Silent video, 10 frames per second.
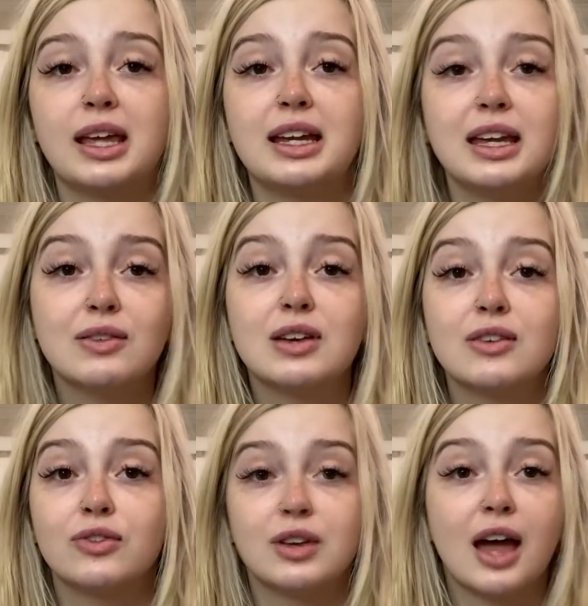Like, even
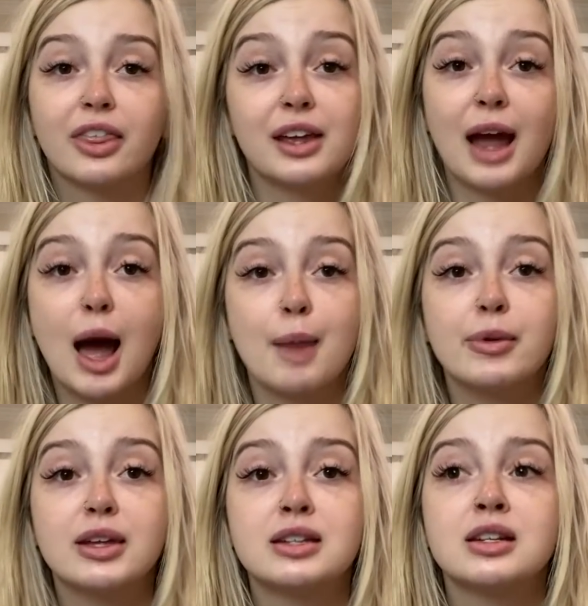if nothing
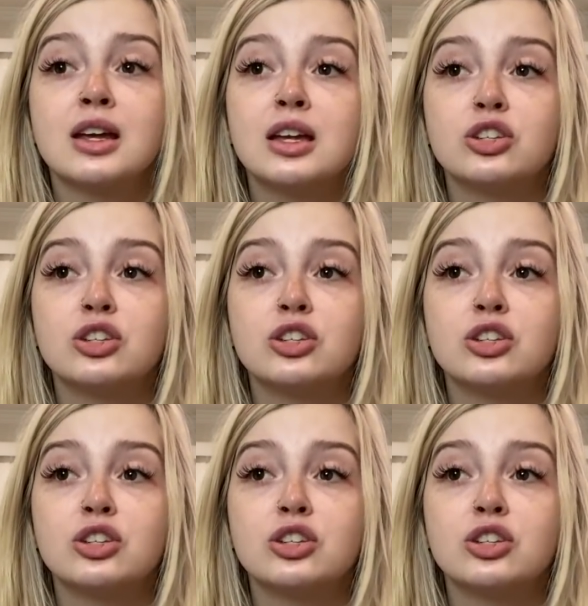happened,